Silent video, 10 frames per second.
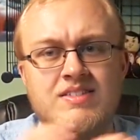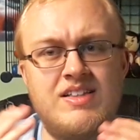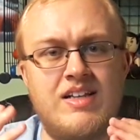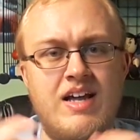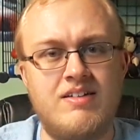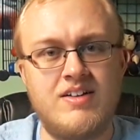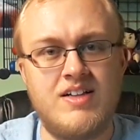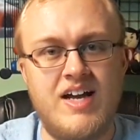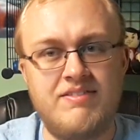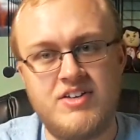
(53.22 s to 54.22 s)
Now
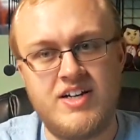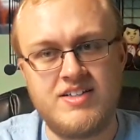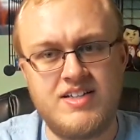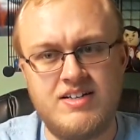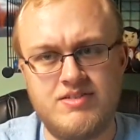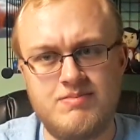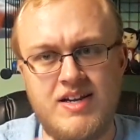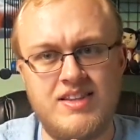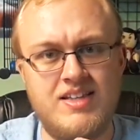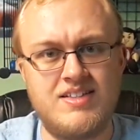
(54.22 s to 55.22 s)
you'll have to excuse
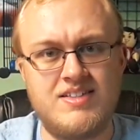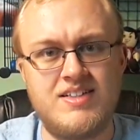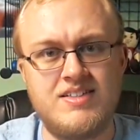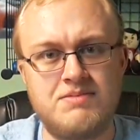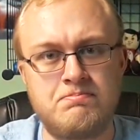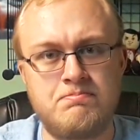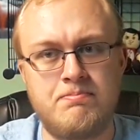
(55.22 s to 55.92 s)
me, this is